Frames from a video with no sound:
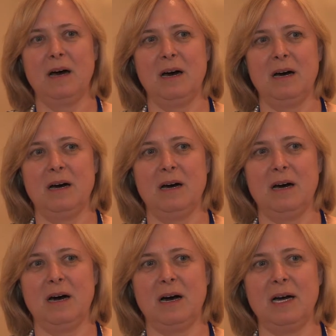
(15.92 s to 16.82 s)
Uh,
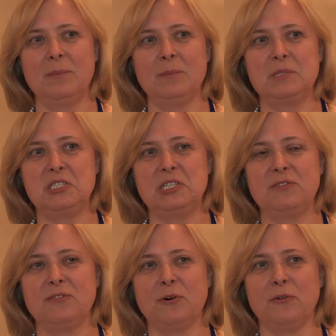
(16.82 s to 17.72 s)
I'm
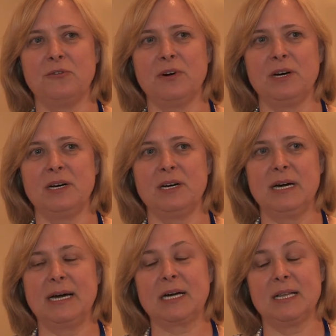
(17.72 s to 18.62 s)
chief of uh,
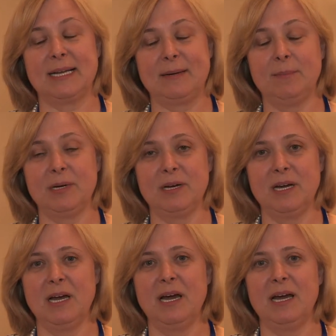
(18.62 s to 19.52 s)
echo lab
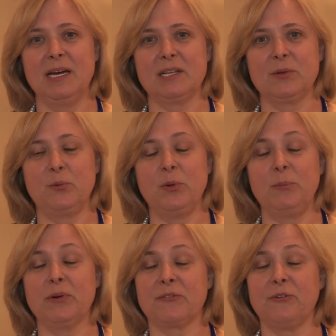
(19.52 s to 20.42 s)
and we
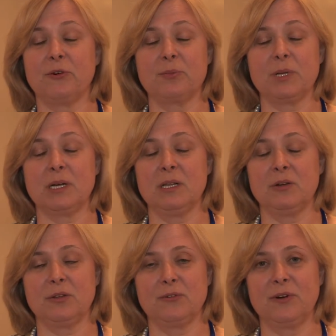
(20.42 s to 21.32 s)
perform a
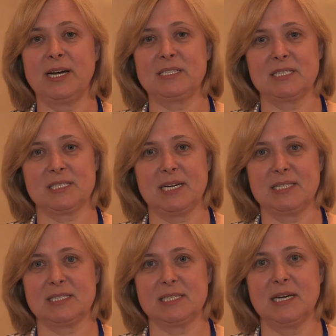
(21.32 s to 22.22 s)
lot of
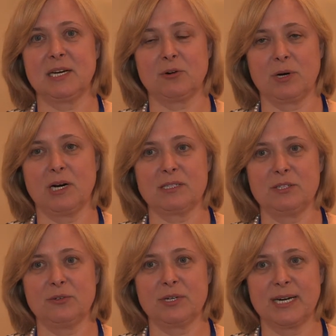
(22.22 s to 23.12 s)
exercise
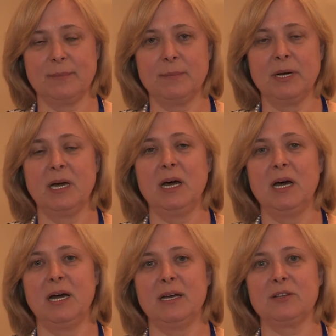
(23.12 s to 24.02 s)
echocardiogram
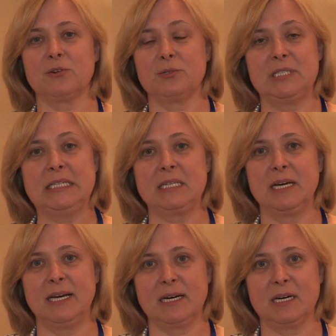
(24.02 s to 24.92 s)
and
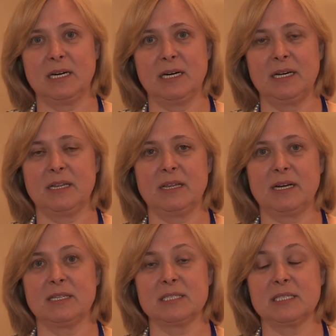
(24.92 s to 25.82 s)
routine echo and
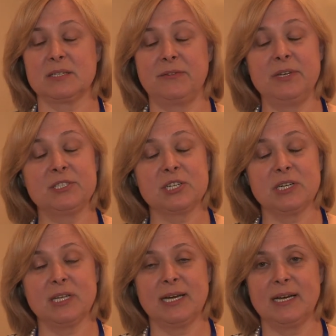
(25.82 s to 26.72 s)

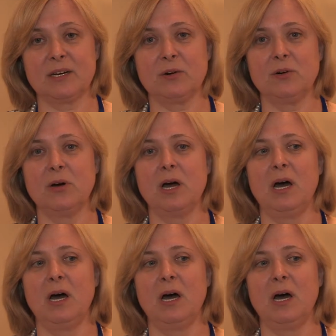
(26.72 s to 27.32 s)
transesophageal echo